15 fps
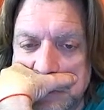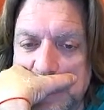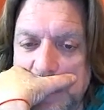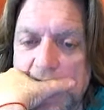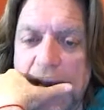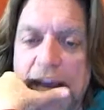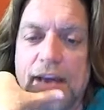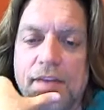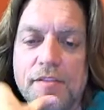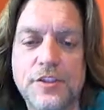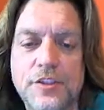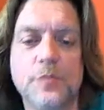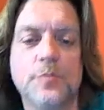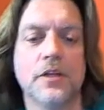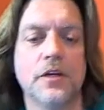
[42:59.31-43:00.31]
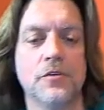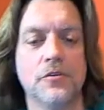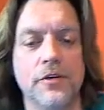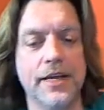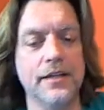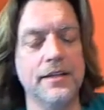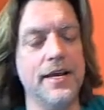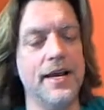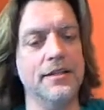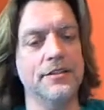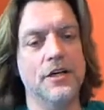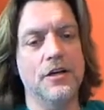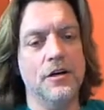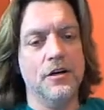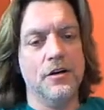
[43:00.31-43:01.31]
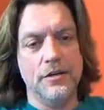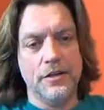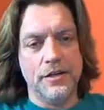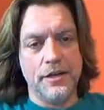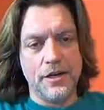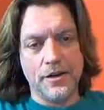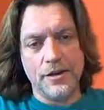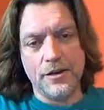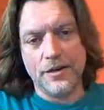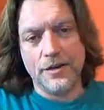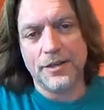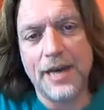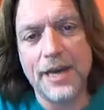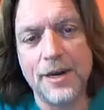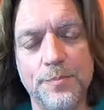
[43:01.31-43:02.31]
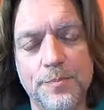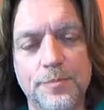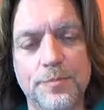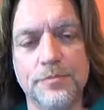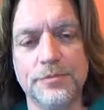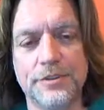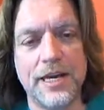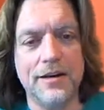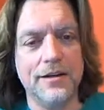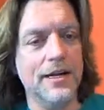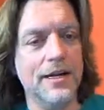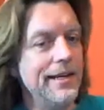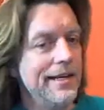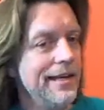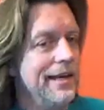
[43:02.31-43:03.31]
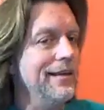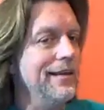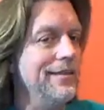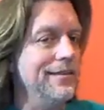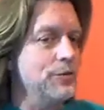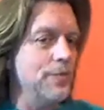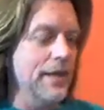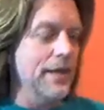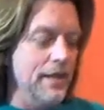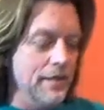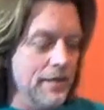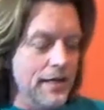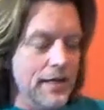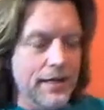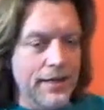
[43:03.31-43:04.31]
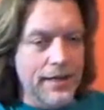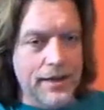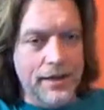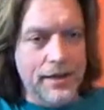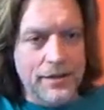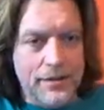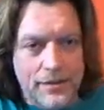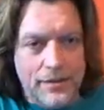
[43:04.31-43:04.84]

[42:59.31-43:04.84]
Yeah, the Tupelo will get that tone. You know, a lot of sounding like Keith is playing like Keith.